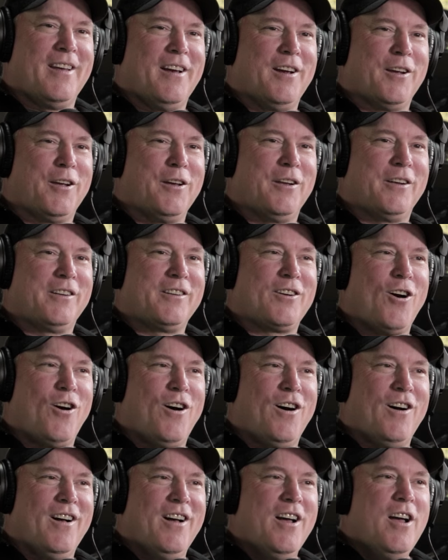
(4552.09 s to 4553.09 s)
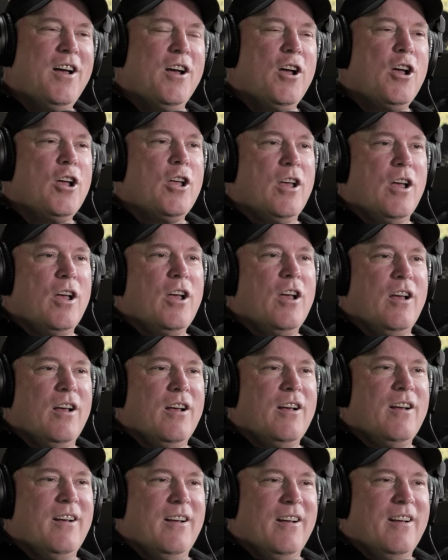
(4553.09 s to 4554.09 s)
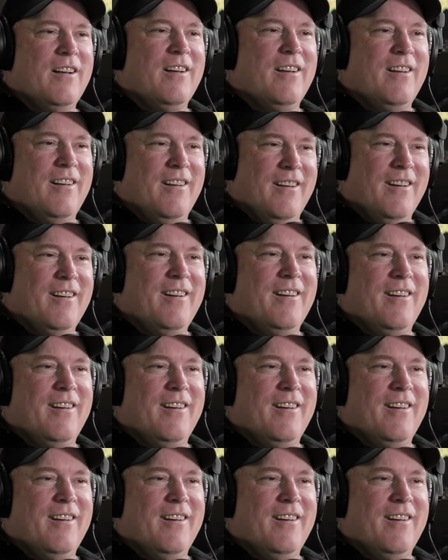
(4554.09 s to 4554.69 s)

good call. You weren't doing the torso twisting, which is